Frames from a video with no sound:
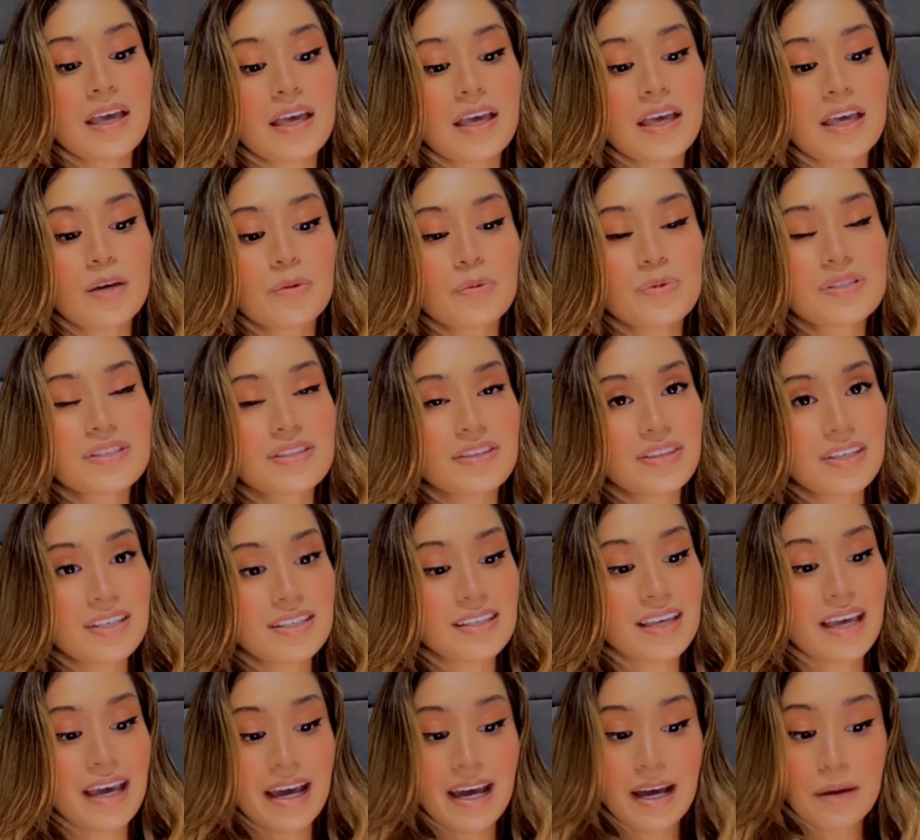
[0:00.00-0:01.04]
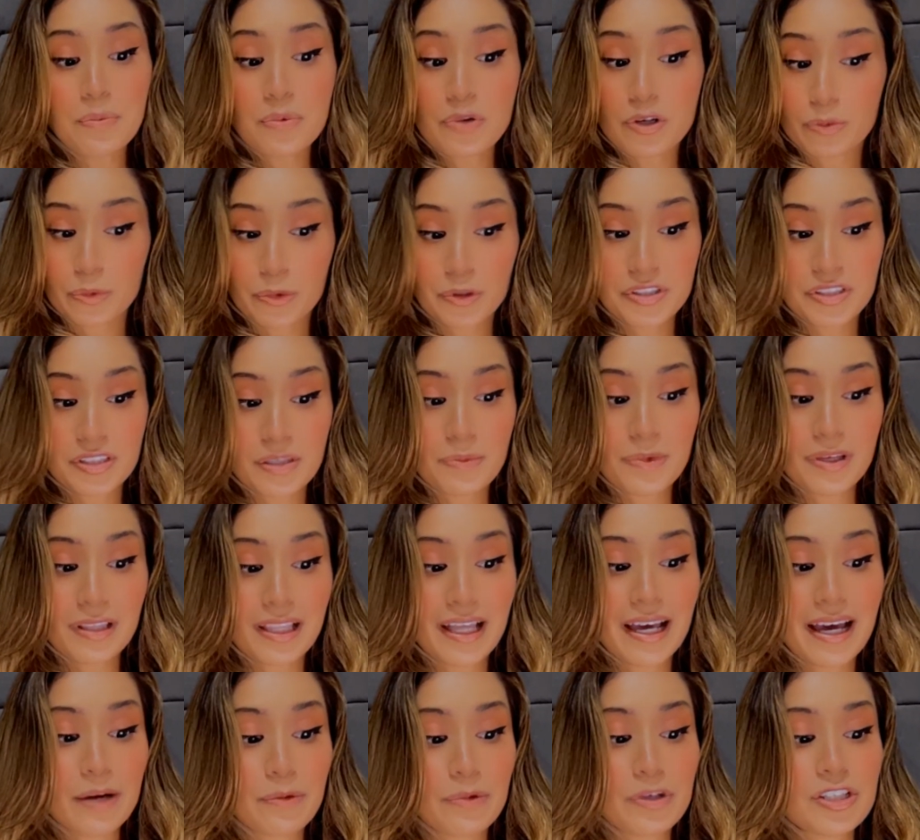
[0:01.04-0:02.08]
It was these abnormal
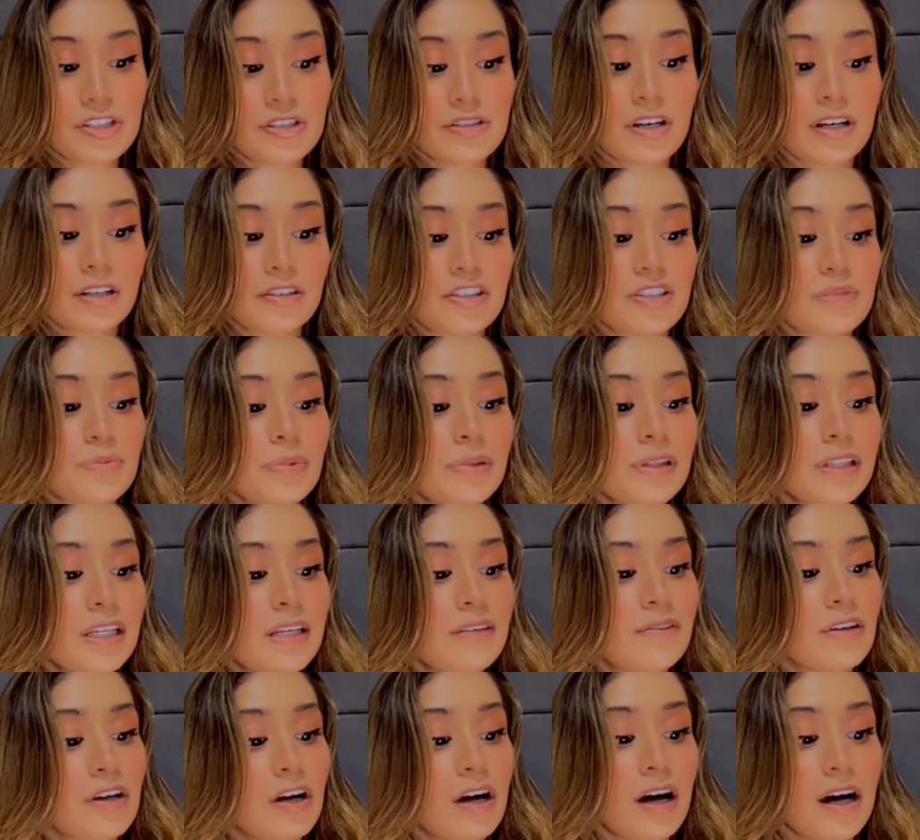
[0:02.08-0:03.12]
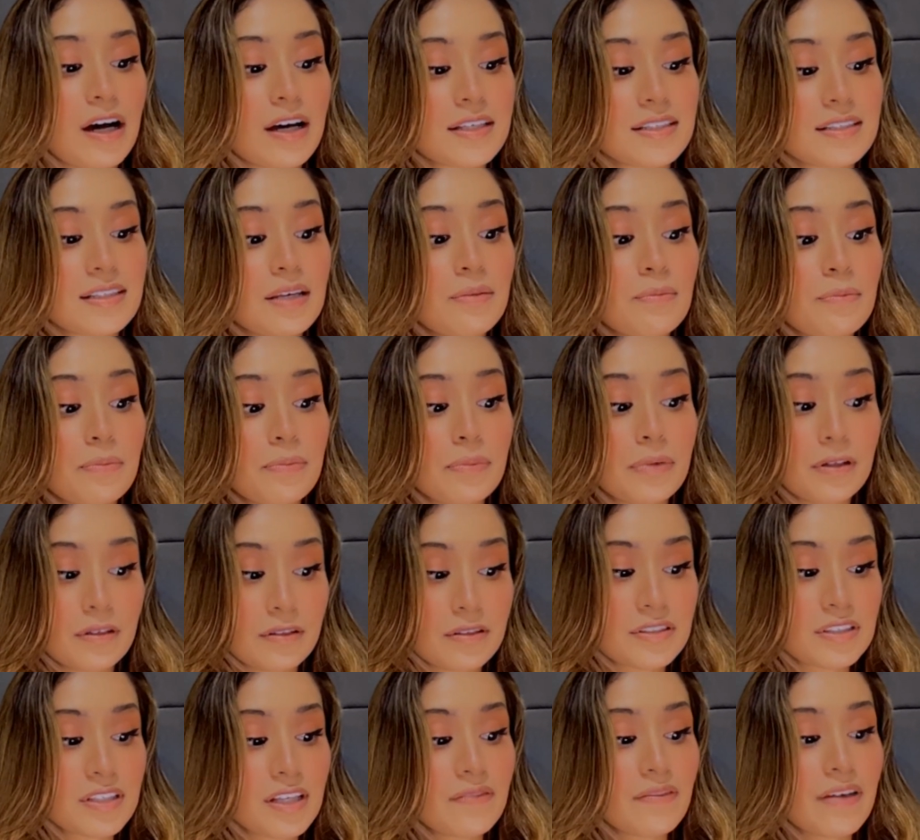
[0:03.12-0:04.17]
stimuli which doctors believed caused
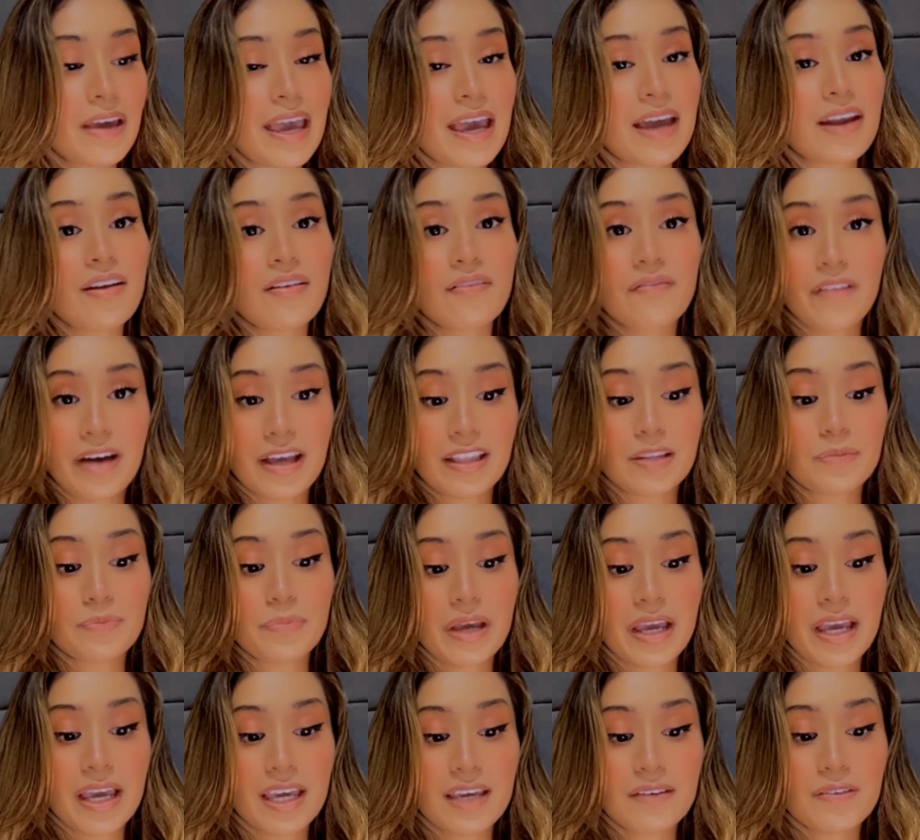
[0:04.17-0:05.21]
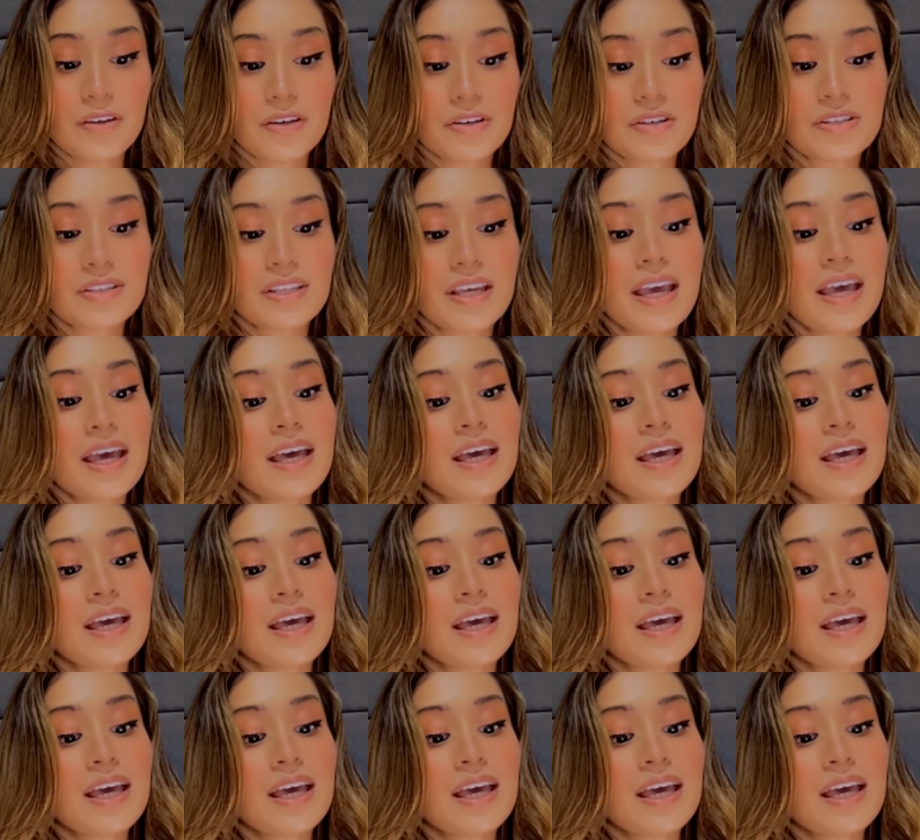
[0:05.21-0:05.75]
impulsive and violent behaviors,